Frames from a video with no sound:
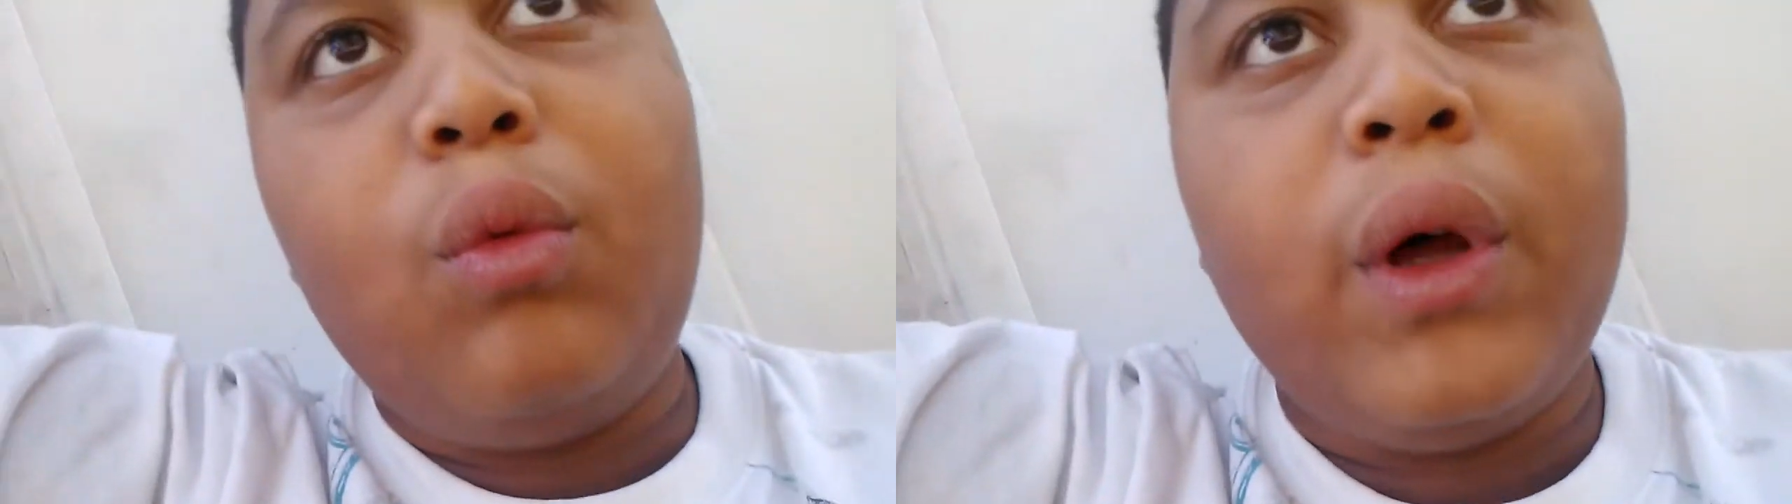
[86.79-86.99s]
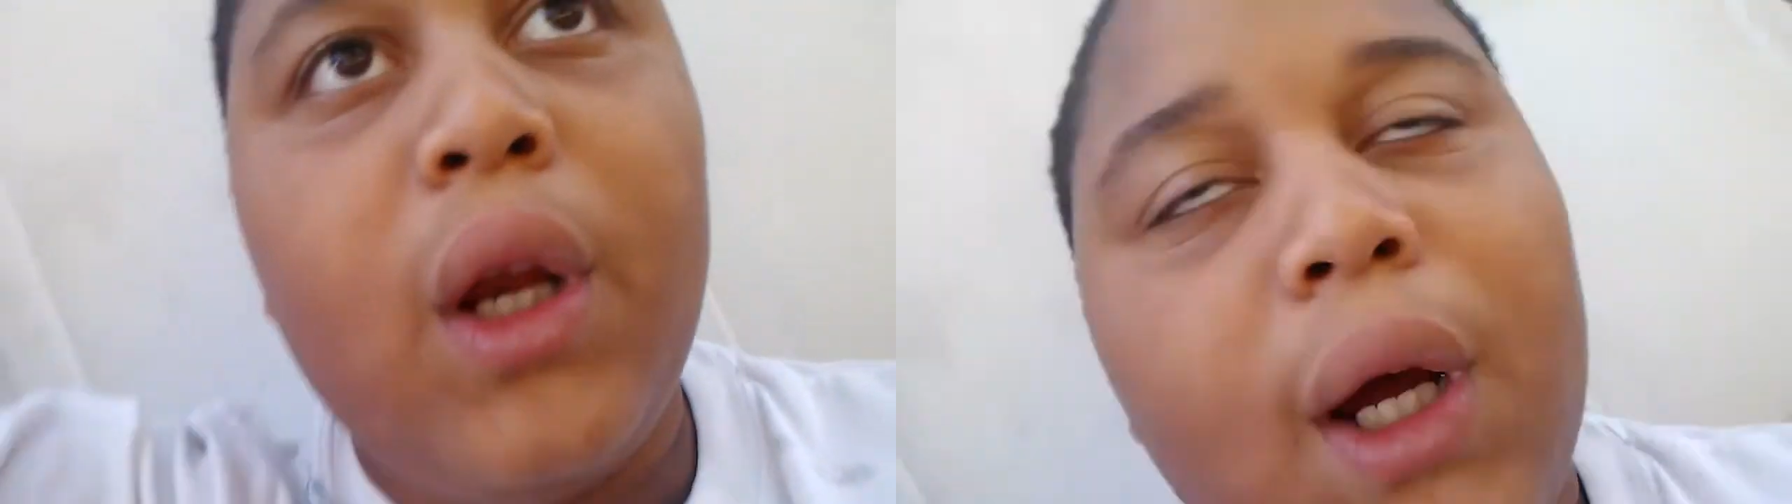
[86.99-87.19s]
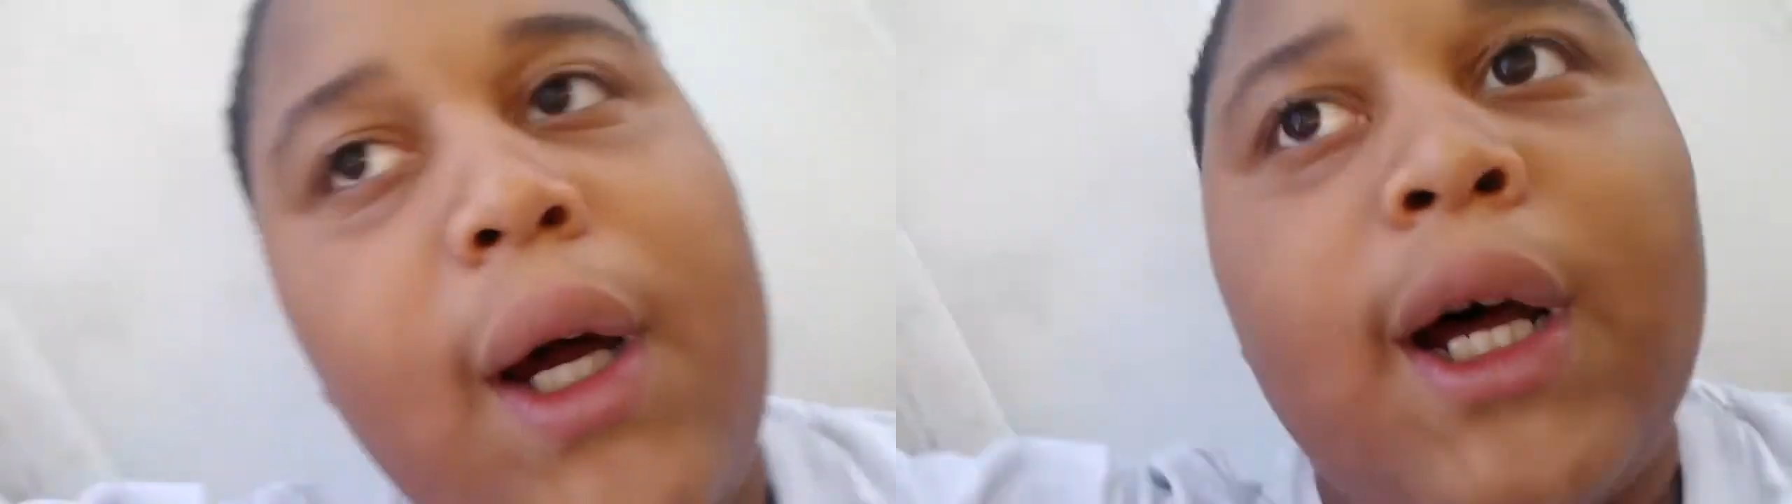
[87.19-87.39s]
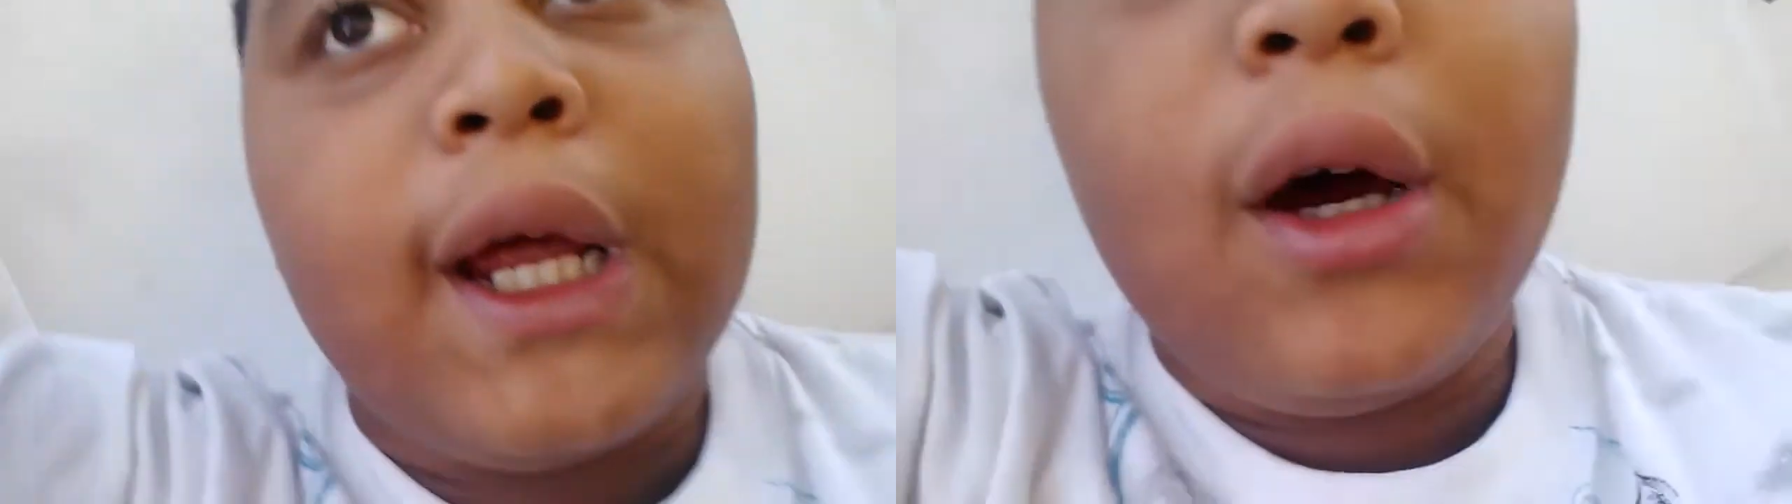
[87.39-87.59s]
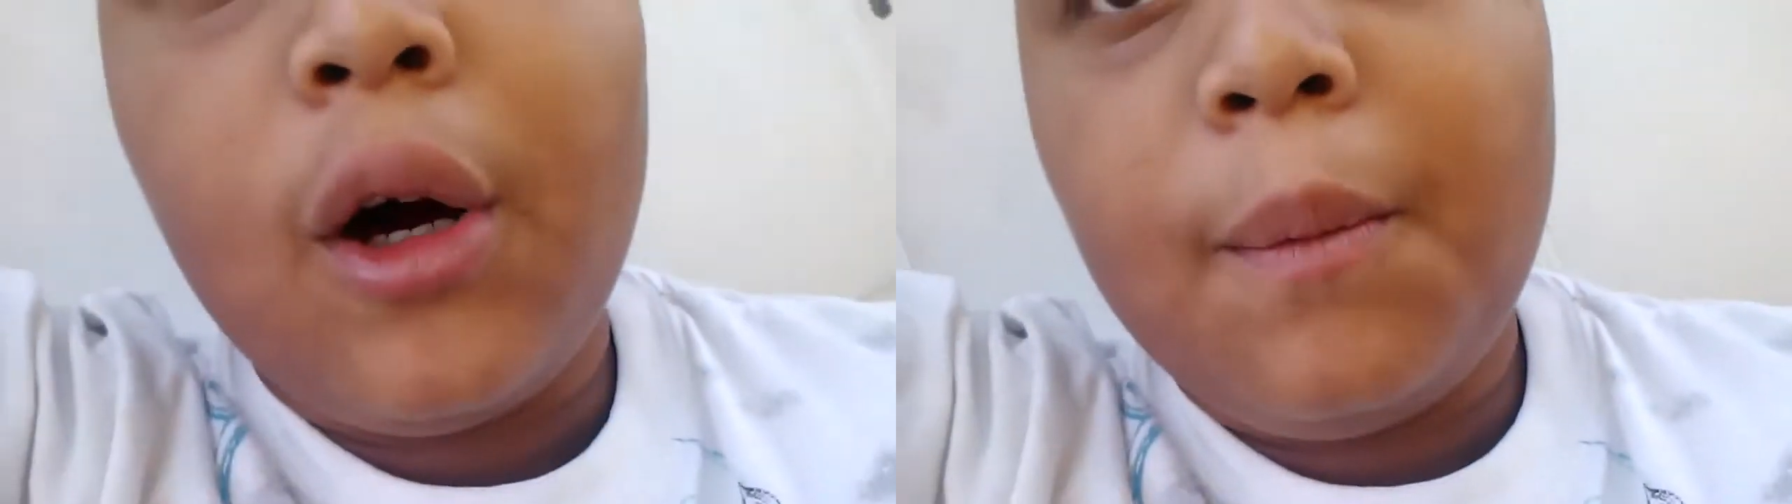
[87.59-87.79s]
when I
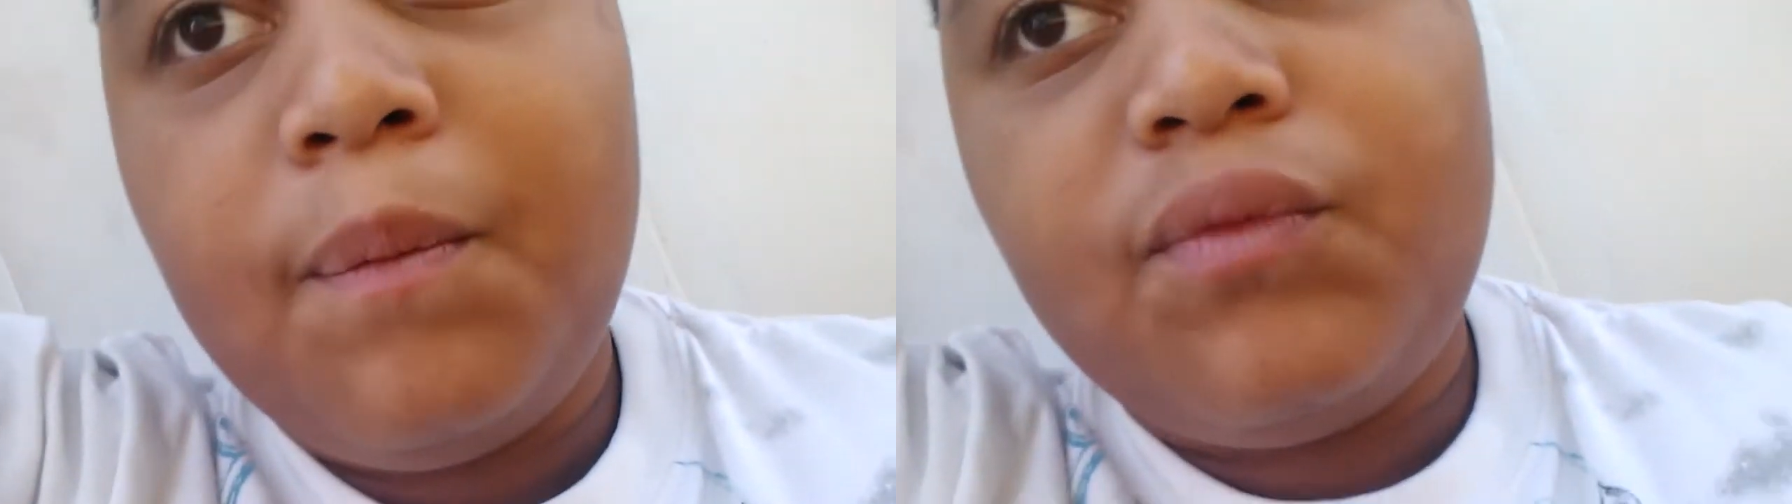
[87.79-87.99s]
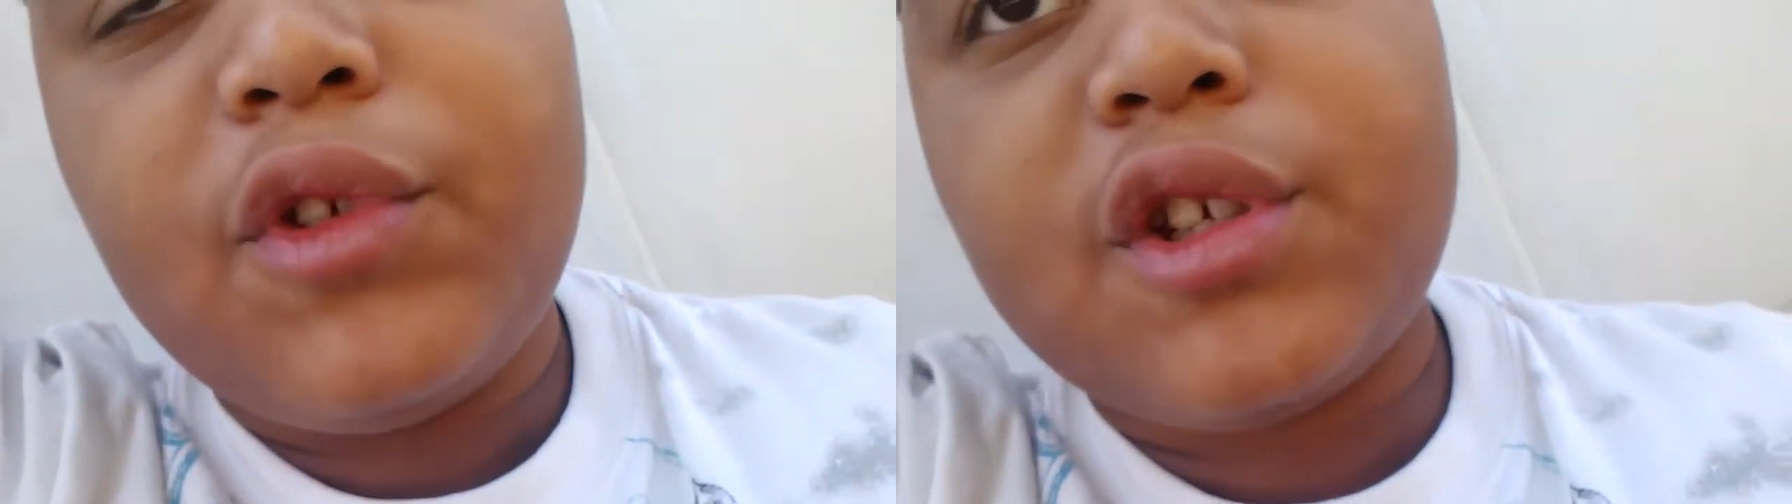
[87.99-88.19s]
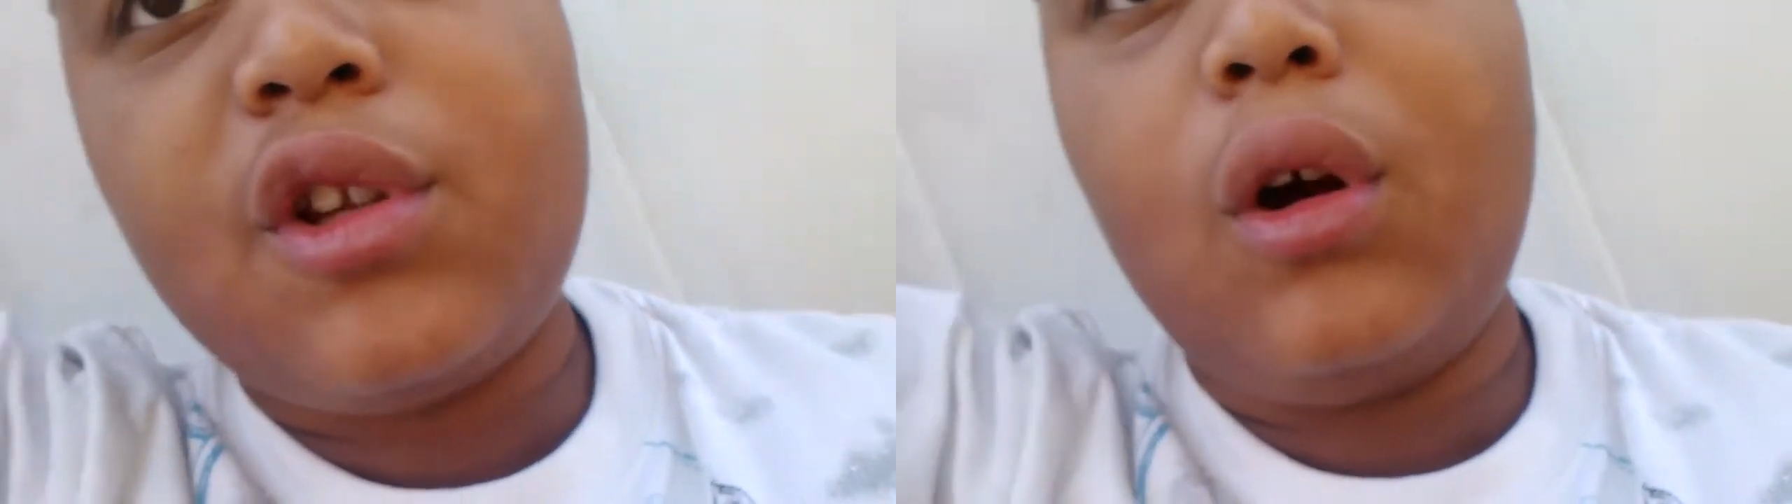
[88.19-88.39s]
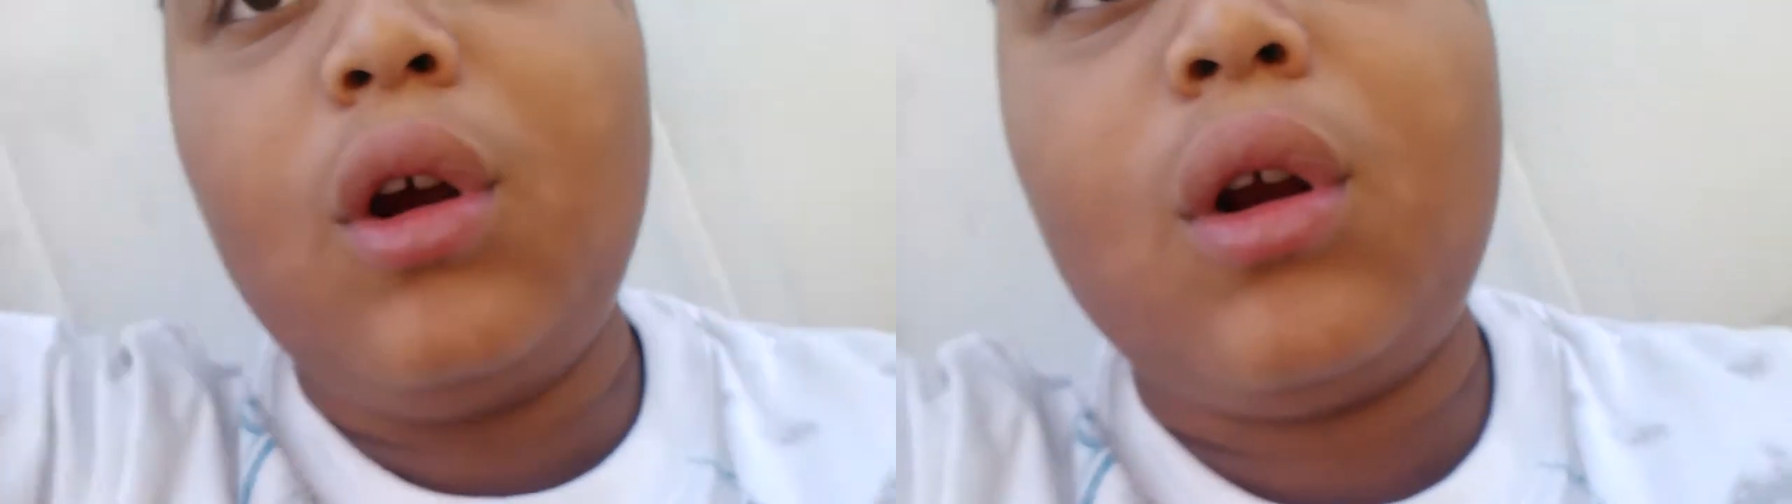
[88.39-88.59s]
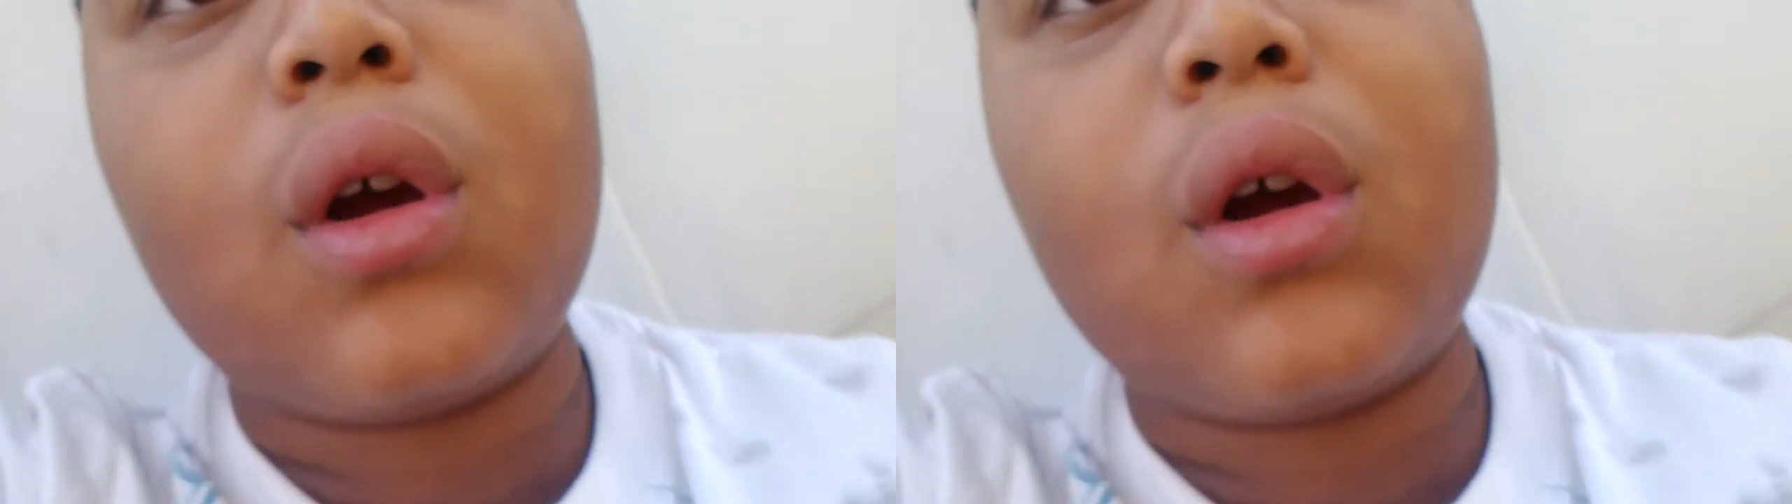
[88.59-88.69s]
start